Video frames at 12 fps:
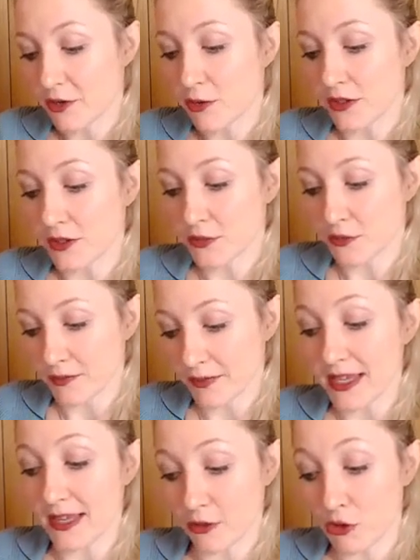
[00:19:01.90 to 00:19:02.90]
quotes from
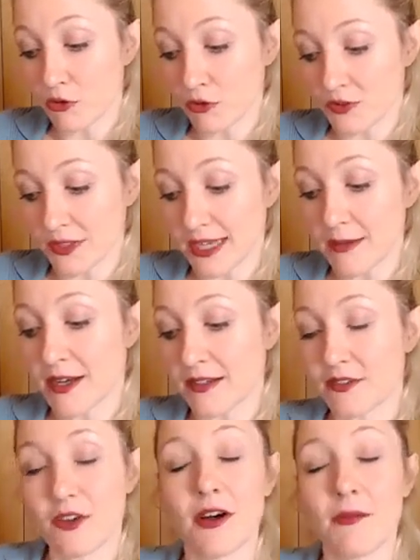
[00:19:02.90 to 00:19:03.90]
calls and
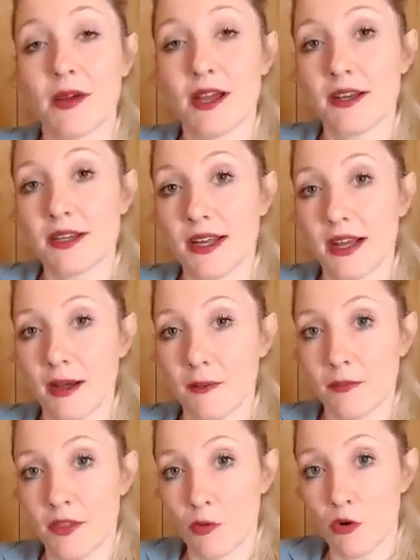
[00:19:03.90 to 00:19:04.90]
emails that I'd made
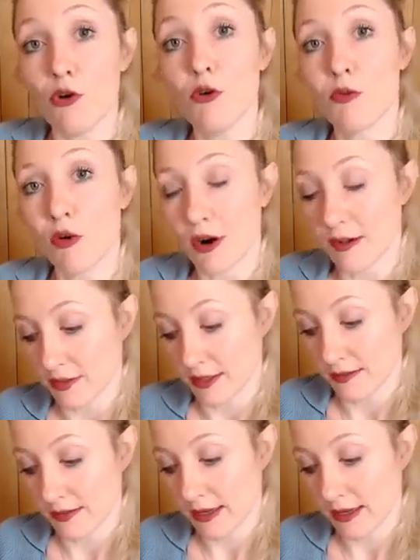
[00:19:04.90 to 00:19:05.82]
that were all private.